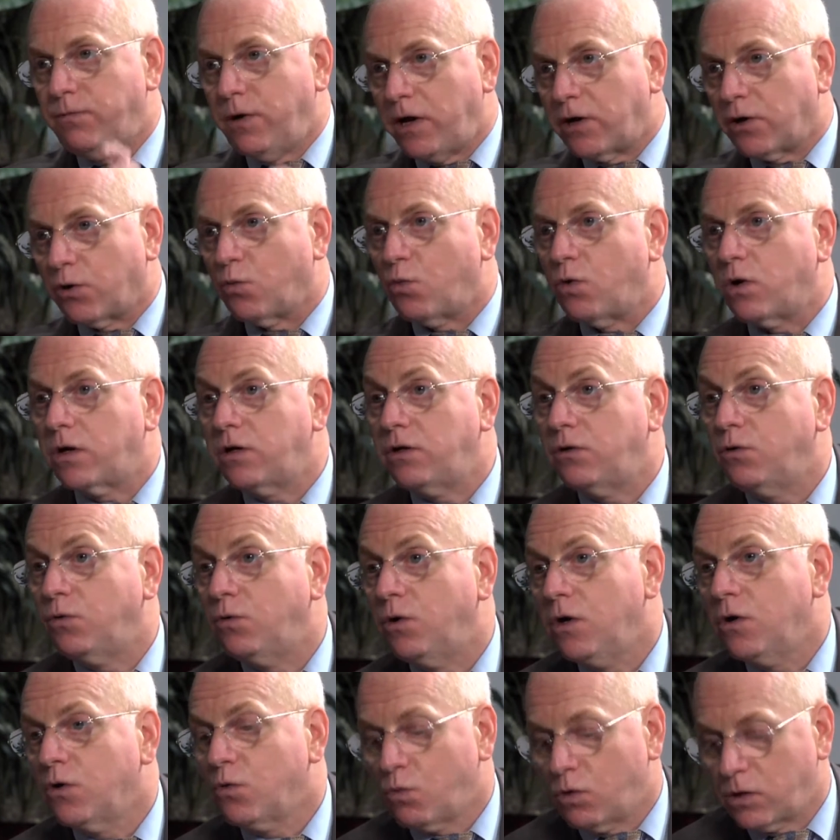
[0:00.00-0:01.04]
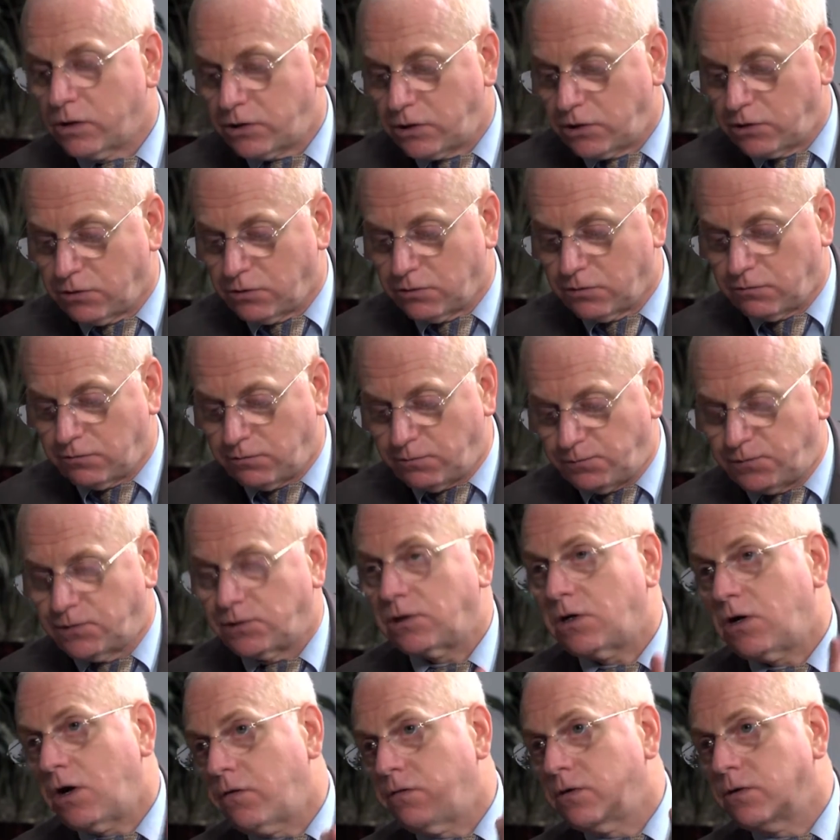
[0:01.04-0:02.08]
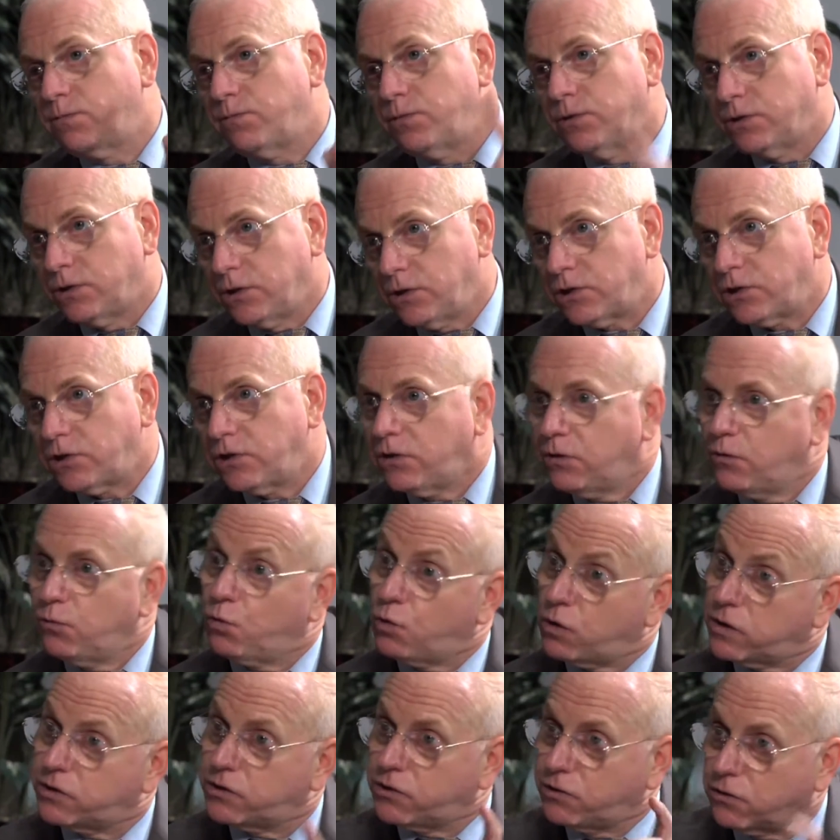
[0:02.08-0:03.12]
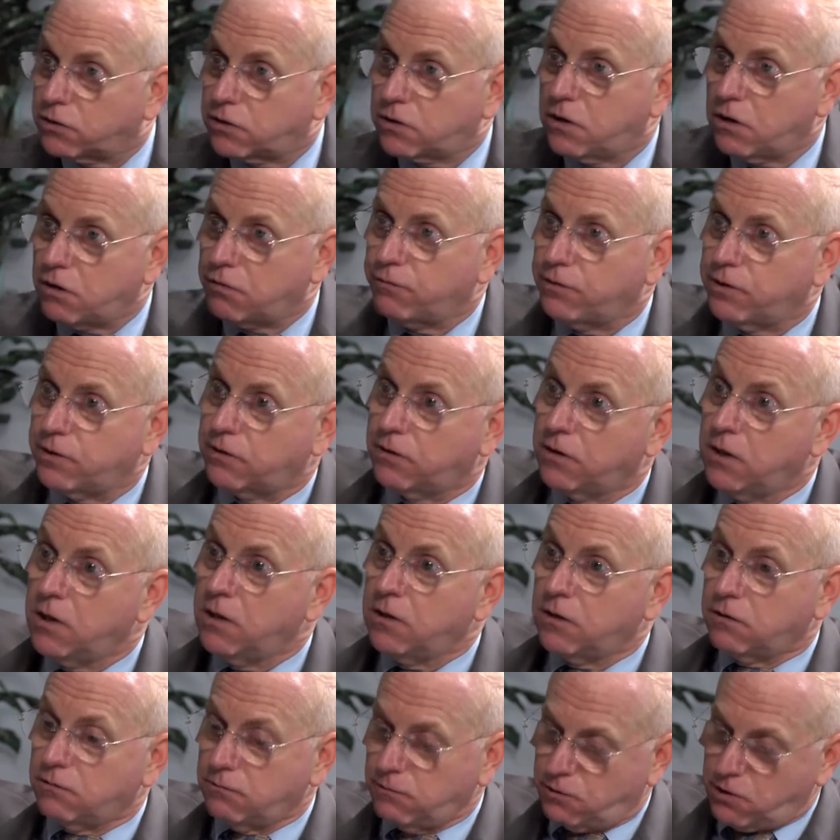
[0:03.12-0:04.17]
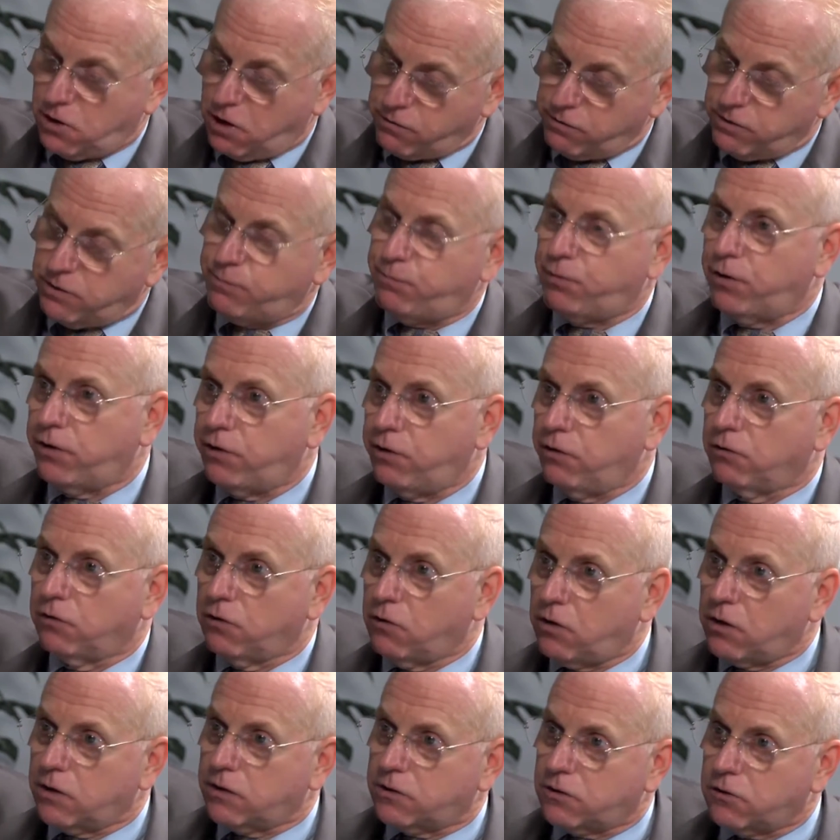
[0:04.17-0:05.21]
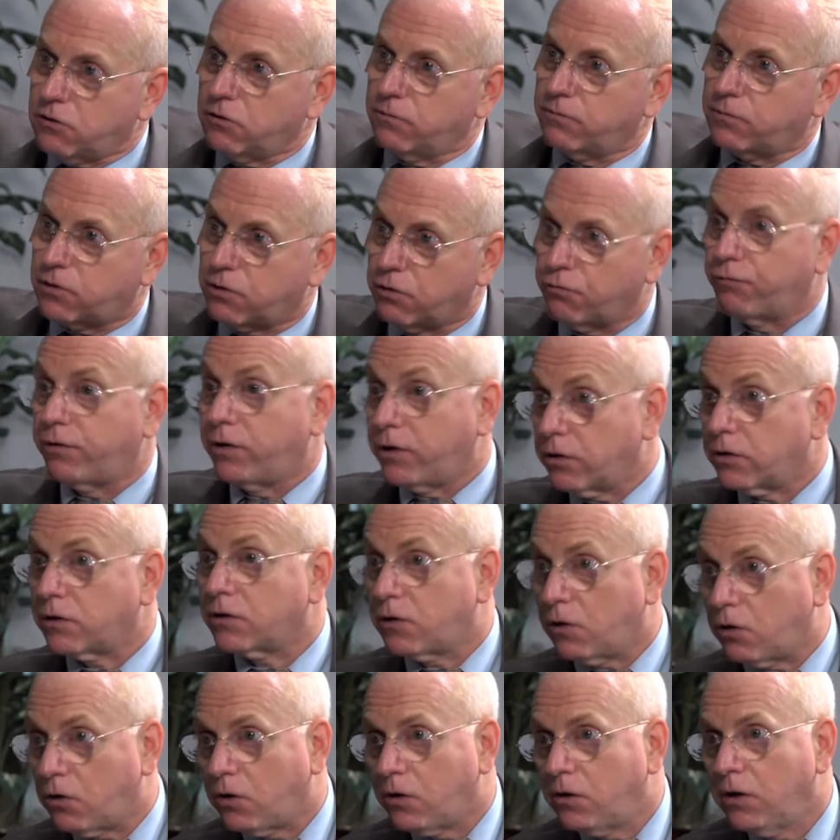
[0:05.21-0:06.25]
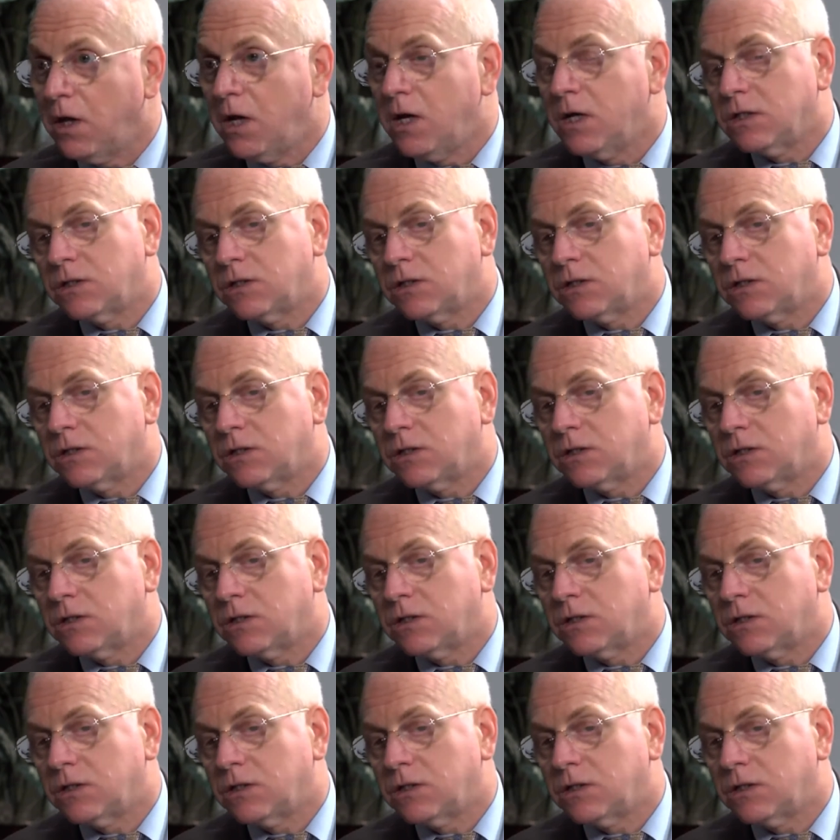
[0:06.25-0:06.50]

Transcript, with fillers: better? What's your current position? What's your current but your long-term career goal?